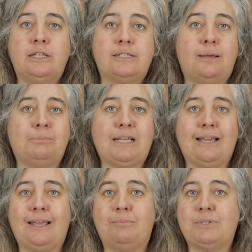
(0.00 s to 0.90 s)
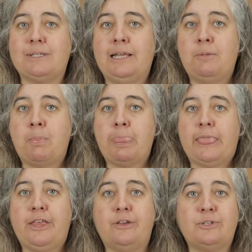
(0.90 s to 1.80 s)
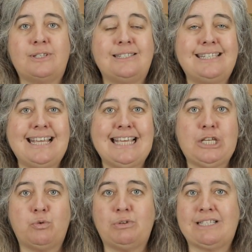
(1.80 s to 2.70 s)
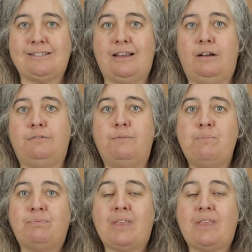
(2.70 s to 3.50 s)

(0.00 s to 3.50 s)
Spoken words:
Sometimes you'll see yourself